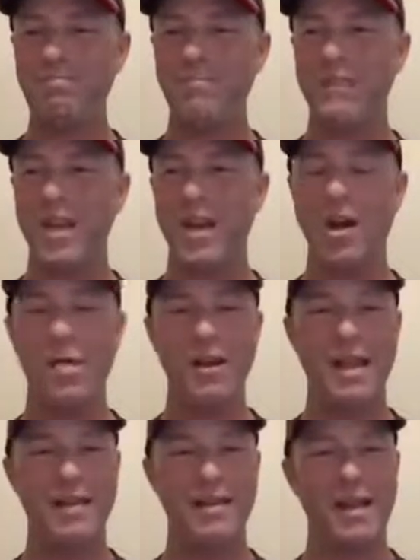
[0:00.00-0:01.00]

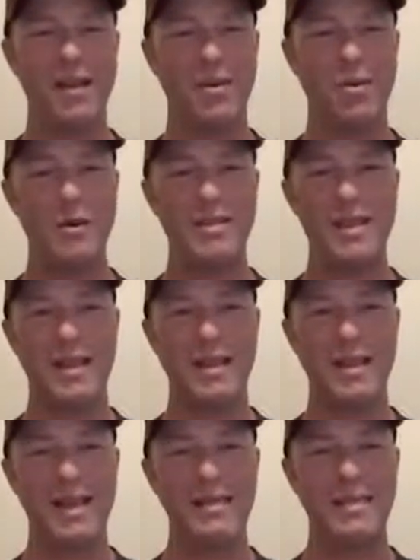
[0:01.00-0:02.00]
And quit
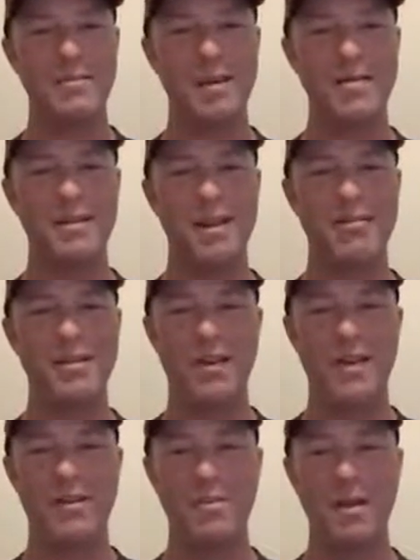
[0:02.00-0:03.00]
second guessing myself and
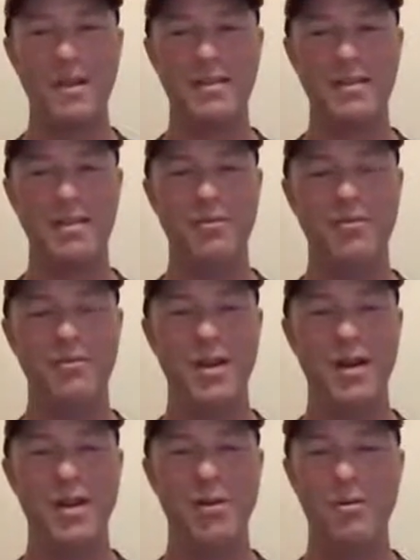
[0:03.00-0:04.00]
giving myself
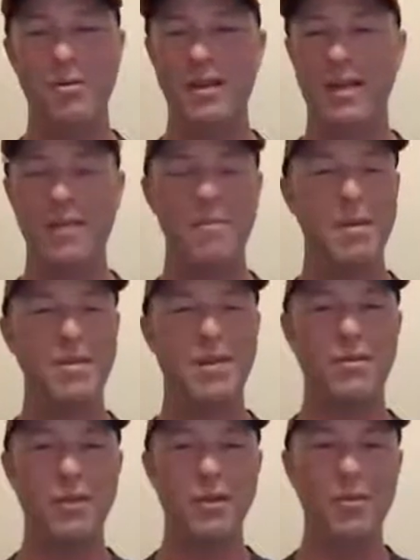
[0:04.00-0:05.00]

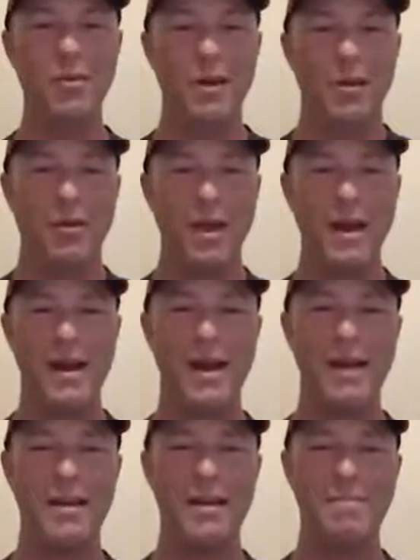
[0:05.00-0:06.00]
a little bit of credit.
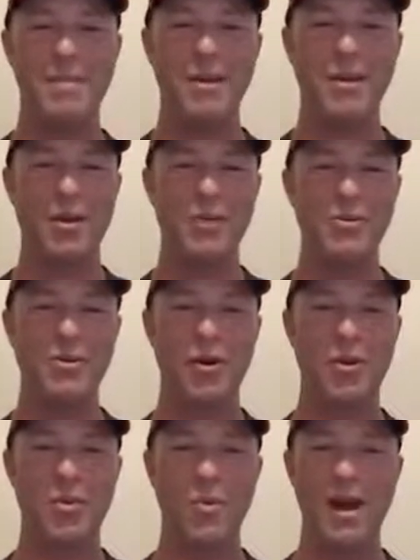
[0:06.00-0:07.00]
I'd been in the Coast
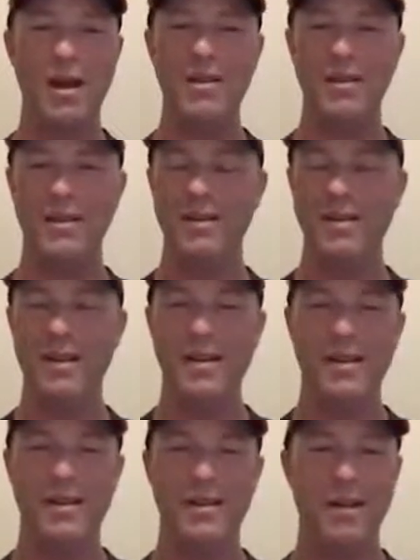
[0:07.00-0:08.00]
Guard a while, and
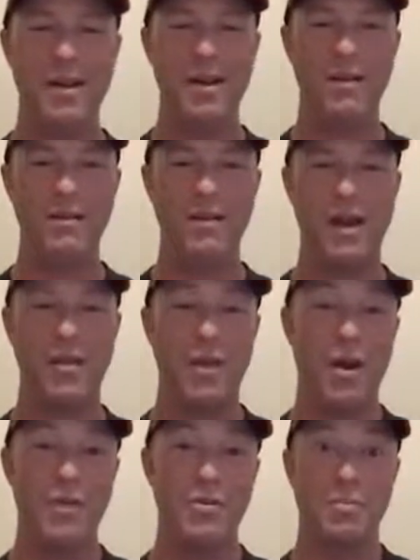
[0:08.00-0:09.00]
I
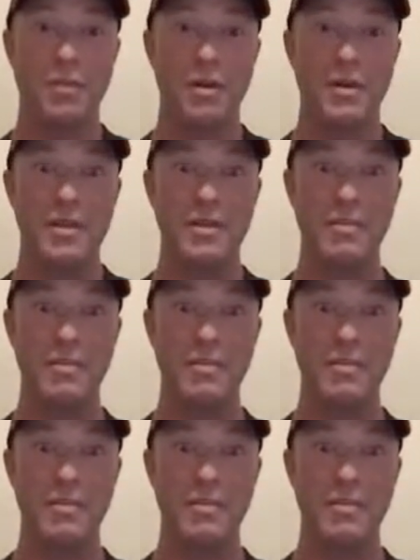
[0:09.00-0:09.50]
thought I was a pretty decent